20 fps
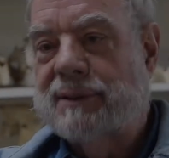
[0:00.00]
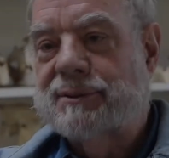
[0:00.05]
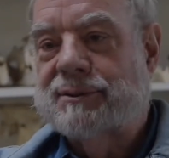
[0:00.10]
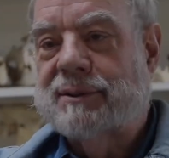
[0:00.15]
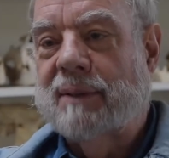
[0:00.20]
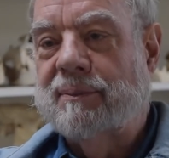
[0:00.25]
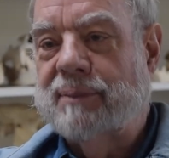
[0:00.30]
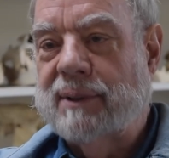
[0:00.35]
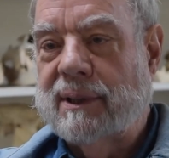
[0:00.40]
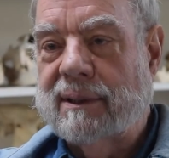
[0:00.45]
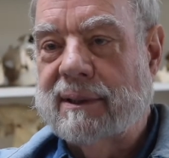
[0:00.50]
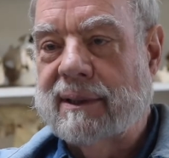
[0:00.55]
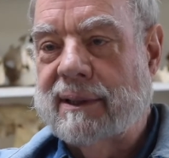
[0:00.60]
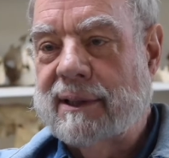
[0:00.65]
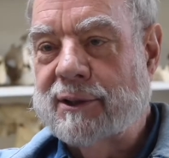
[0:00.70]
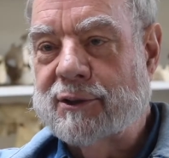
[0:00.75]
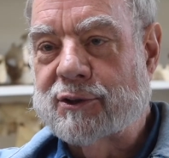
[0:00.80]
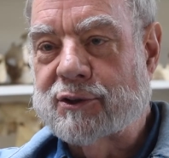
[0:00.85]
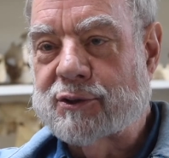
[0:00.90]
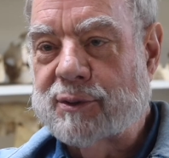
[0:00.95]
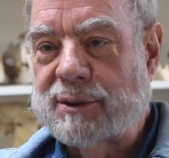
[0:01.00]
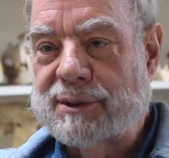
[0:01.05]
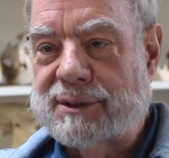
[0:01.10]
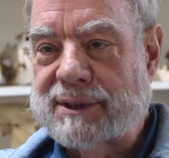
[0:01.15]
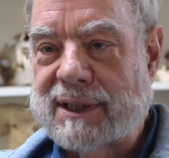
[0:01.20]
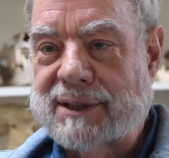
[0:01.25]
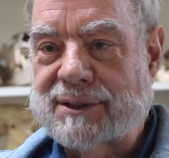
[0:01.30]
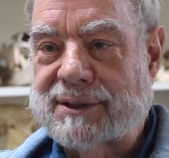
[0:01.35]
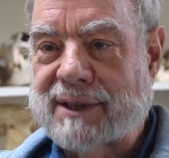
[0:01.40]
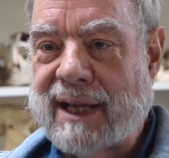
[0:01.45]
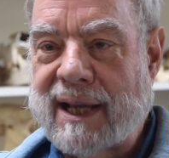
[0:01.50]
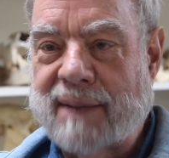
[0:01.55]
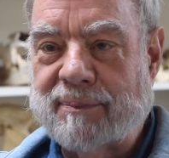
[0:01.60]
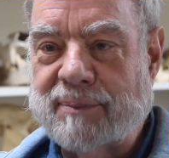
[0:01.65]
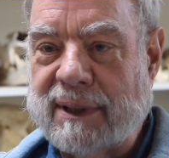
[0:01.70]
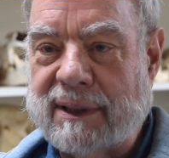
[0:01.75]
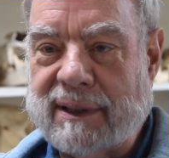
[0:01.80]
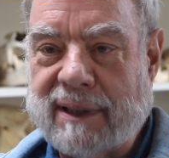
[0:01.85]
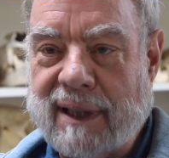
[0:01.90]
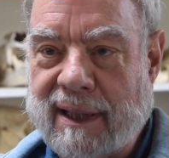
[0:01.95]
something that industry says can't
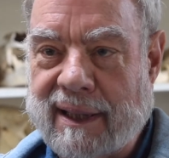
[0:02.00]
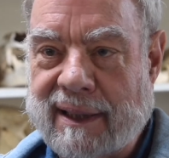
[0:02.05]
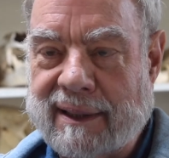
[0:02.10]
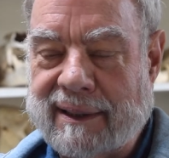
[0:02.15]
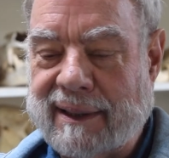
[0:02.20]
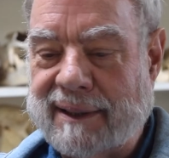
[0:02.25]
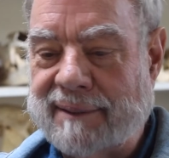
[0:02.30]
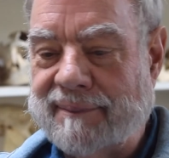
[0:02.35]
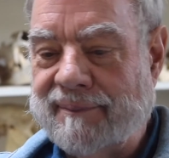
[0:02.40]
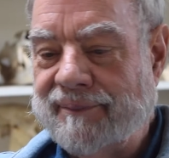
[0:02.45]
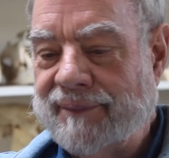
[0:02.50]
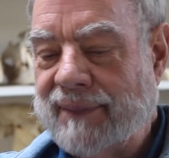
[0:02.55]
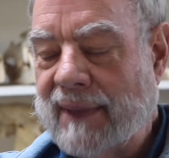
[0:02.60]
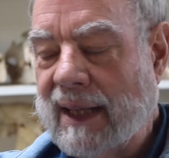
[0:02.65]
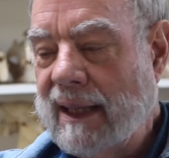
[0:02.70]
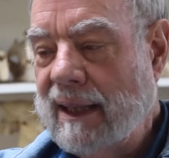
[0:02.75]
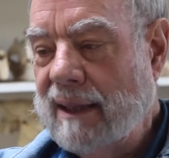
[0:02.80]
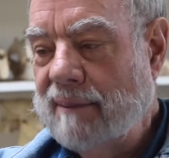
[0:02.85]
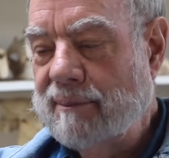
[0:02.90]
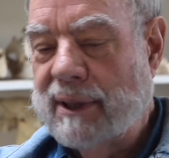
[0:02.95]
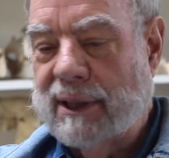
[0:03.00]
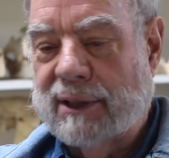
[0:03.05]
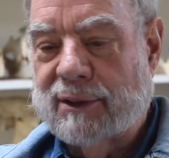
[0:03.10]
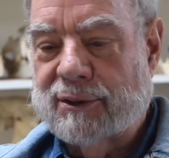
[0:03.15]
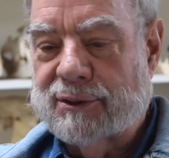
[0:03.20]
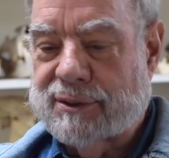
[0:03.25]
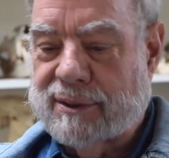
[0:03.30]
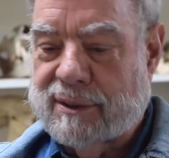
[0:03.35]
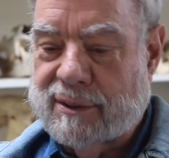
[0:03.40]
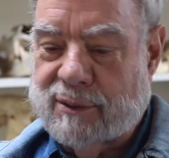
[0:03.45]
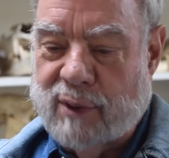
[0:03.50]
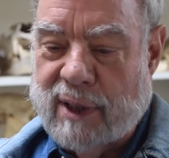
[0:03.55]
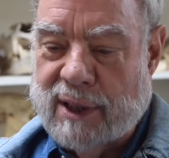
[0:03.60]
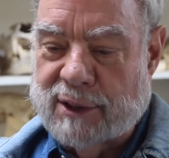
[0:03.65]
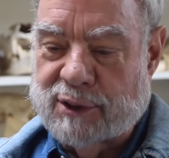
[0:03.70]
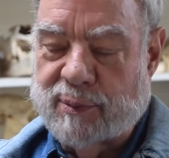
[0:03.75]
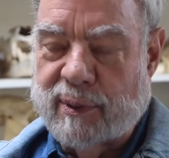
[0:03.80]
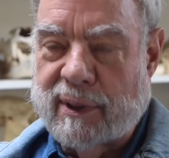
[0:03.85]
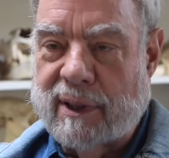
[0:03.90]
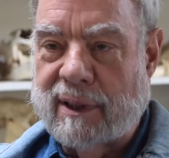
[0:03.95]
be done, and biggest
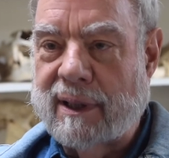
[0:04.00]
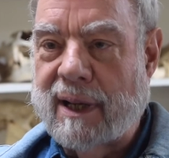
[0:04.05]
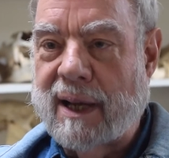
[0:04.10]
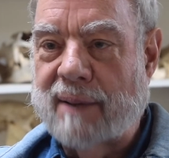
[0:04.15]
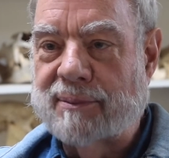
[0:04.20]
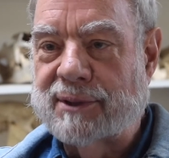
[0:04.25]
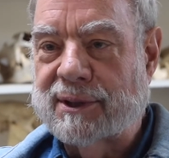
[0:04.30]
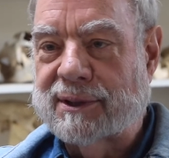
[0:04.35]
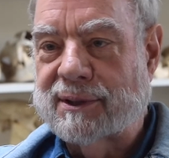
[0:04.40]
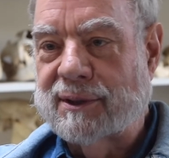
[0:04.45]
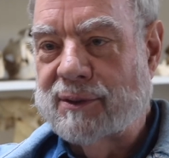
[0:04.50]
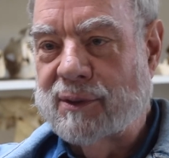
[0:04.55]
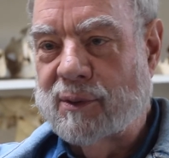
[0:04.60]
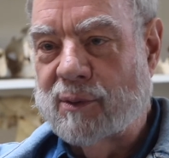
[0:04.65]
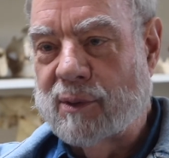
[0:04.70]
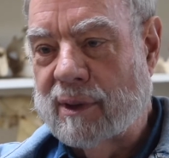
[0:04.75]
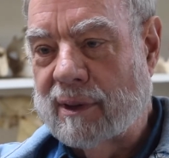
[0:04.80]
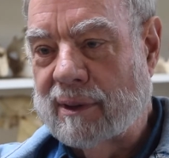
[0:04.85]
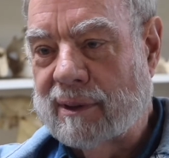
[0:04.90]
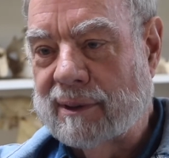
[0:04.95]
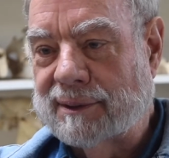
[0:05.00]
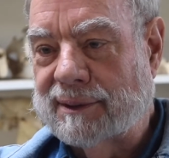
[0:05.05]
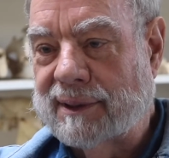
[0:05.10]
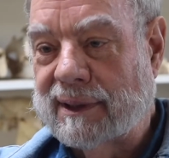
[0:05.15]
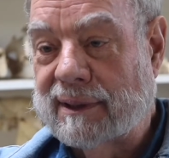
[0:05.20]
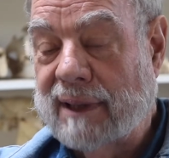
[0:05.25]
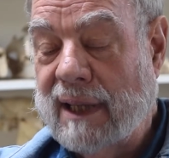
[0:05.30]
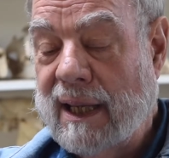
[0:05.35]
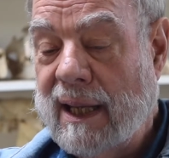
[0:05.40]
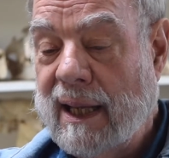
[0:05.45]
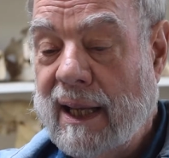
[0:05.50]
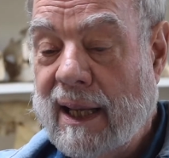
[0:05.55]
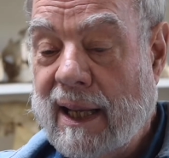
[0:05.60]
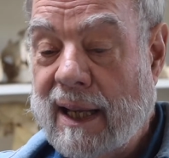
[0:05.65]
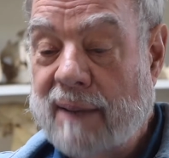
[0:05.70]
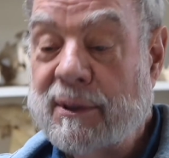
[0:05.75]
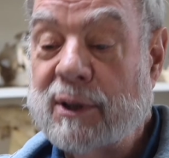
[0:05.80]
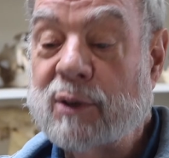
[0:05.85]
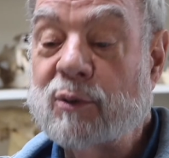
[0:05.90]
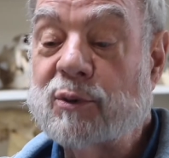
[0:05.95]
transparent object in the world. And I
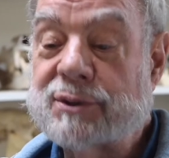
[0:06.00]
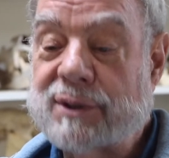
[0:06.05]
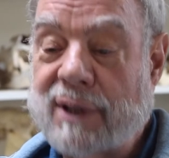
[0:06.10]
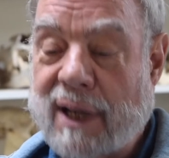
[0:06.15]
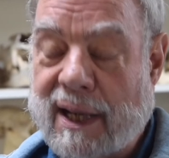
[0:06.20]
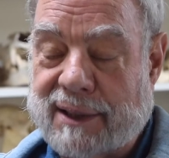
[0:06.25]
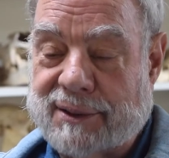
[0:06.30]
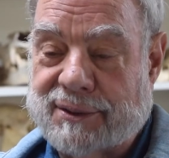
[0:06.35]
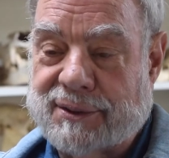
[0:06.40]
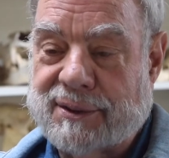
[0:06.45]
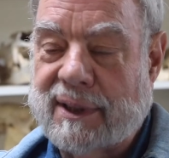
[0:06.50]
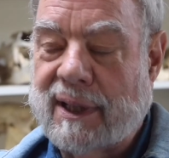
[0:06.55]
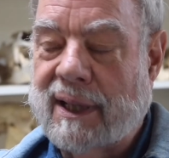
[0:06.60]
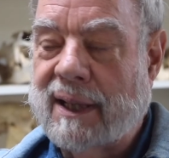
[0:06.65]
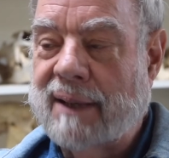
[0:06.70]
mean, it was nice.